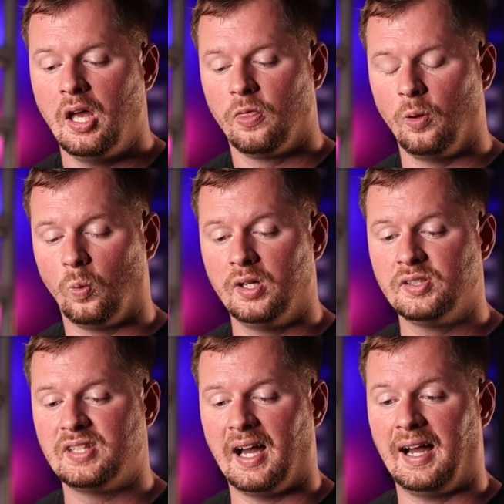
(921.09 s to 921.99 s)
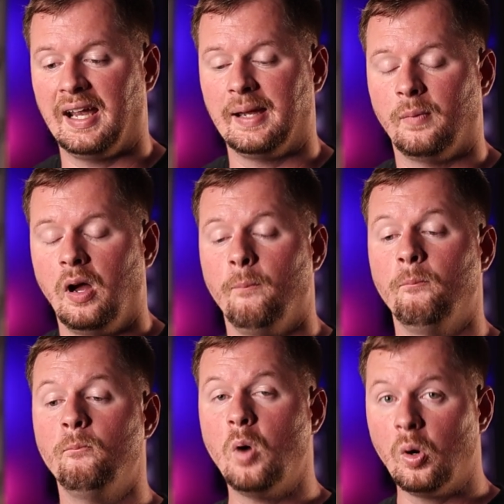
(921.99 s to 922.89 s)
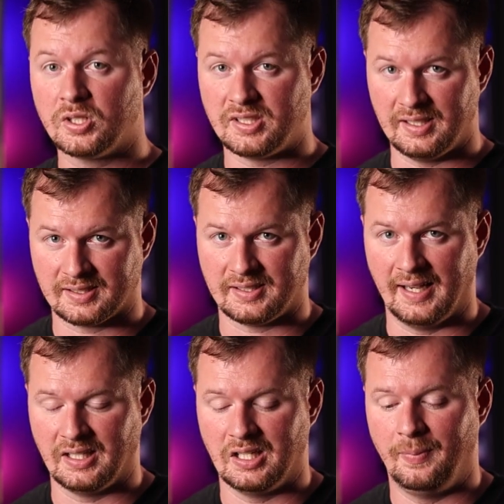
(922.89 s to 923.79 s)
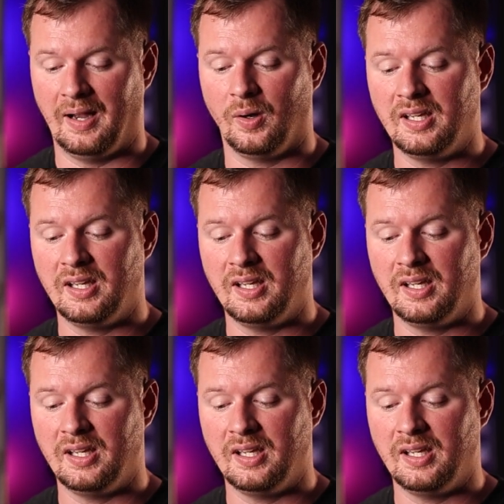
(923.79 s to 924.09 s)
the ones that I am most excited about